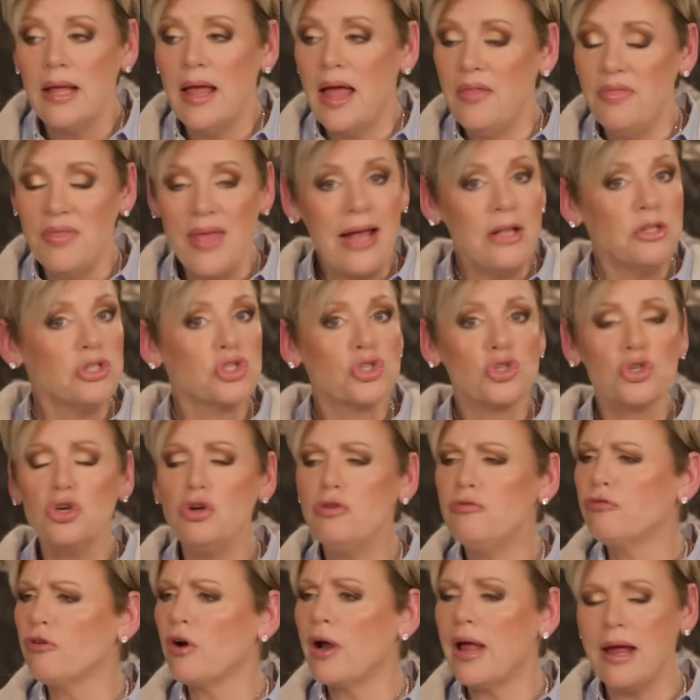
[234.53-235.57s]
And that's
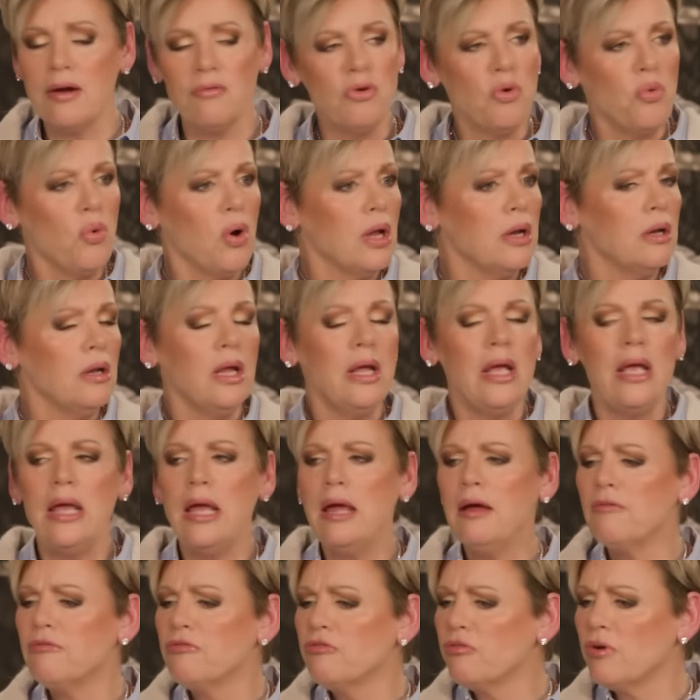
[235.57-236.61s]
true for everyone. Yes.
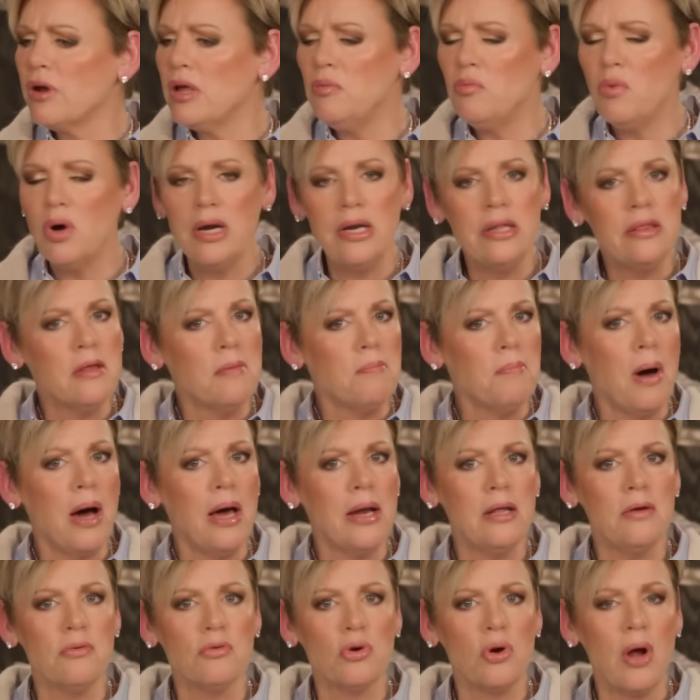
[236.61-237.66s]
Everyone in the
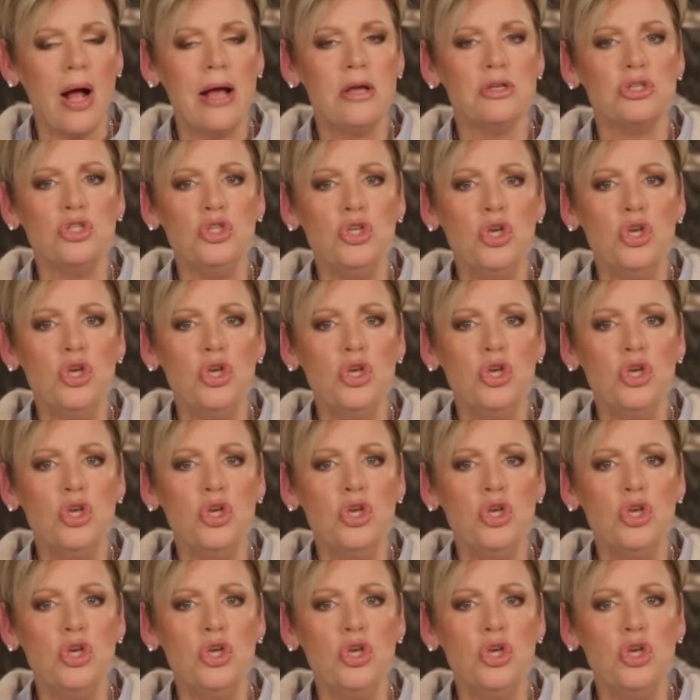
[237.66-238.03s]
body of Christ,